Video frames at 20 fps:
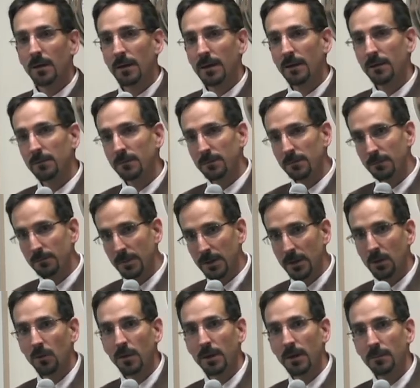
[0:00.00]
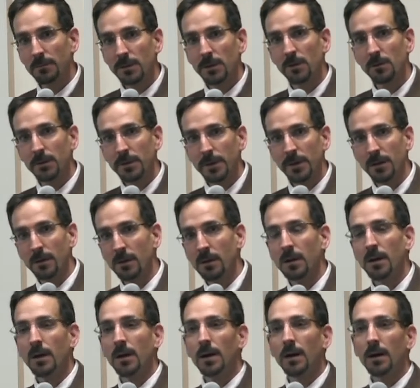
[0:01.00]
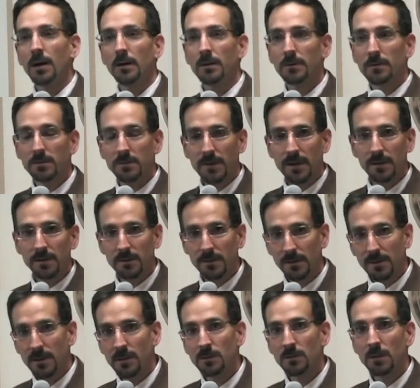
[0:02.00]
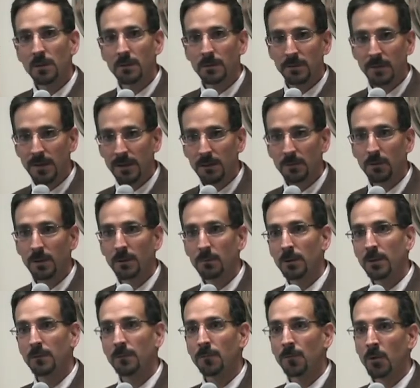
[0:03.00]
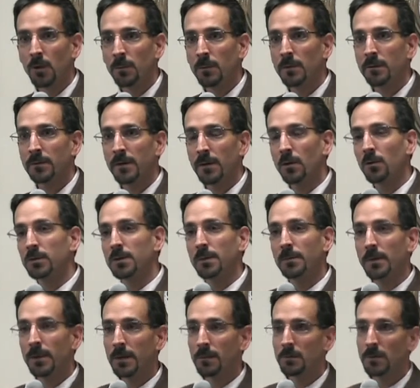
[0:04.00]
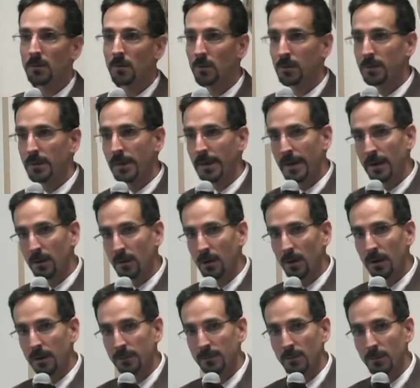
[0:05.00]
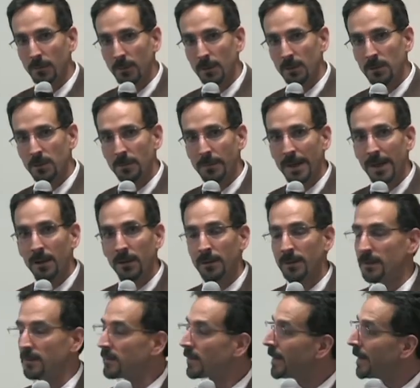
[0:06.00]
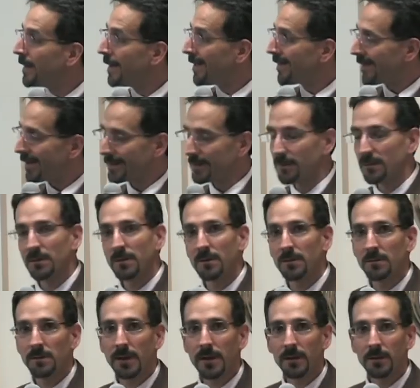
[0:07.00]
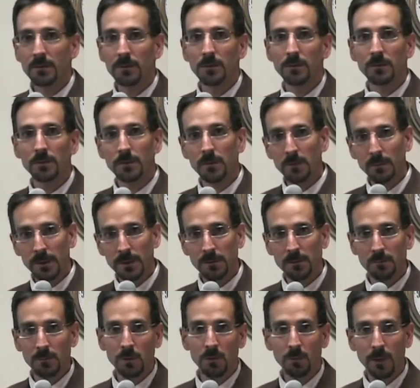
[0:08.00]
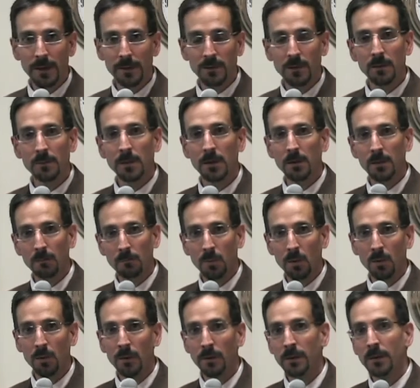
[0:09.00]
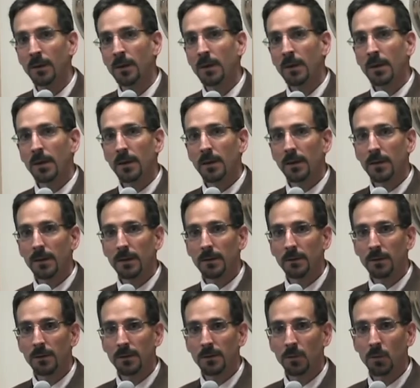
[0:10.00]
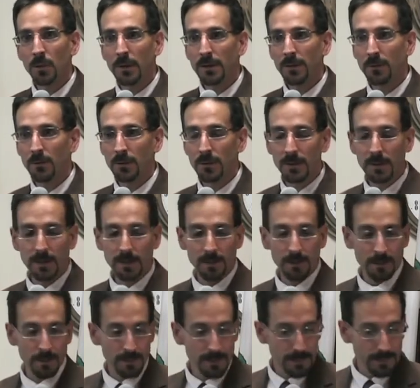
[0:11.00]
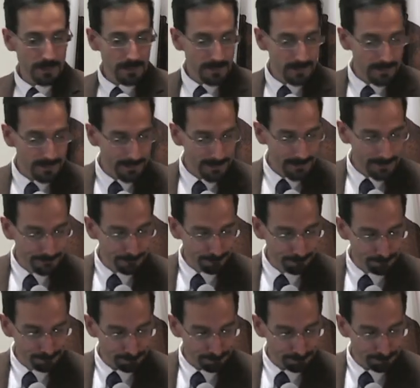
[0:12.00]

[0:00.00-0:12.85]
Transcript: have been going up year to year. Uh, the state is continually tinkering with the formulas that ultimately result in higher costs for municipalities like the city of Santa Cruz. There will be some new rates coming on board in, in 2013. Um,